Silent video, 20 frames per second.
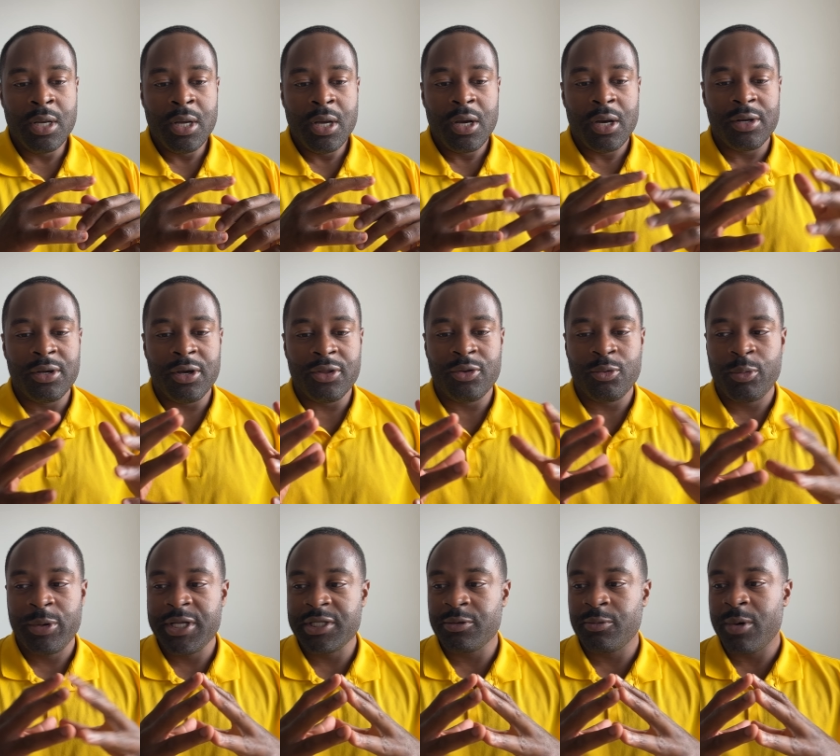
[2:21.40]
Another
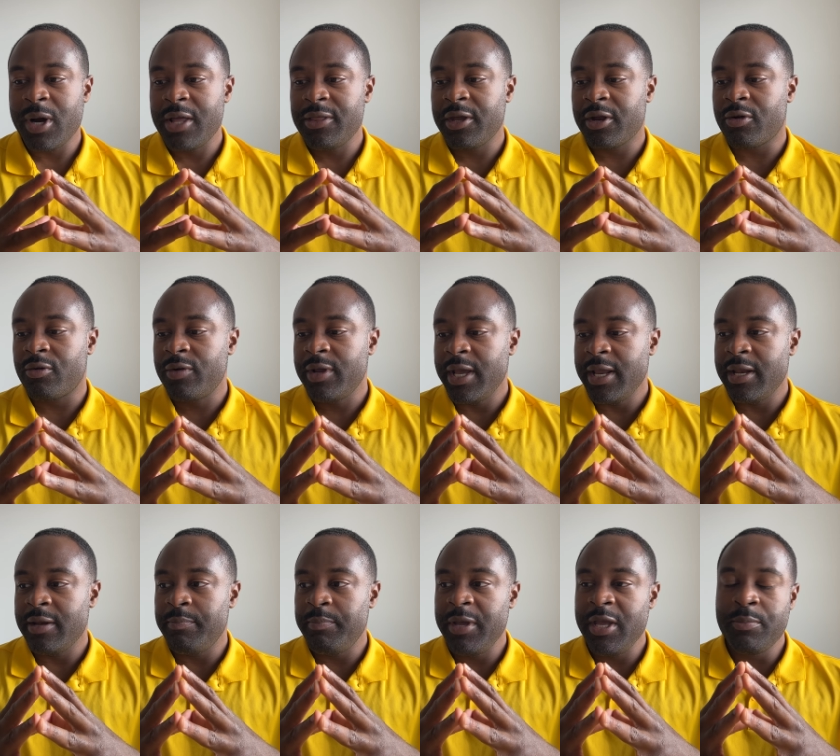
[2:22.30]
reason why they're
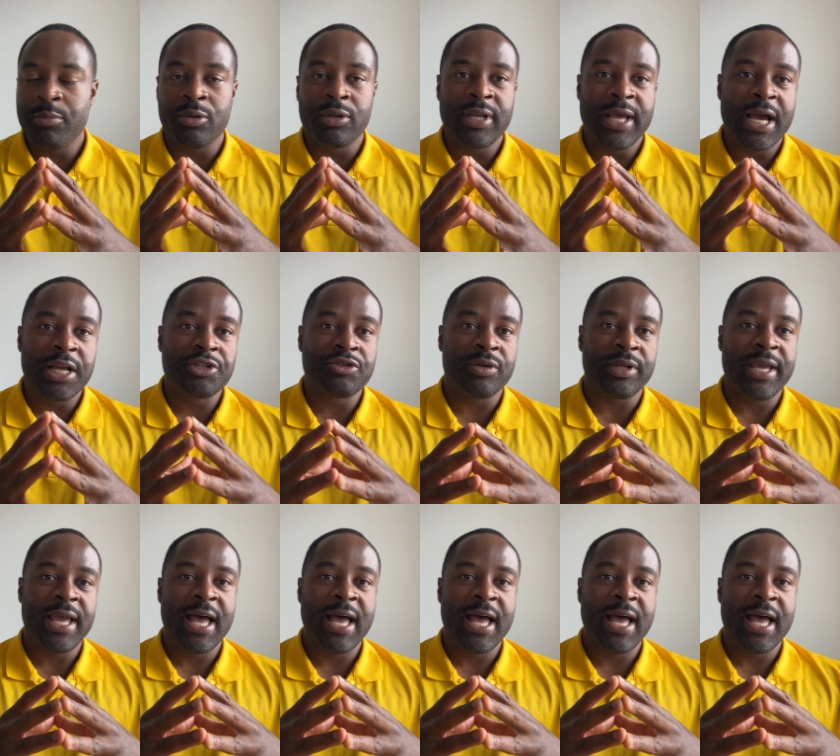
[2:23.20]
created, people naturally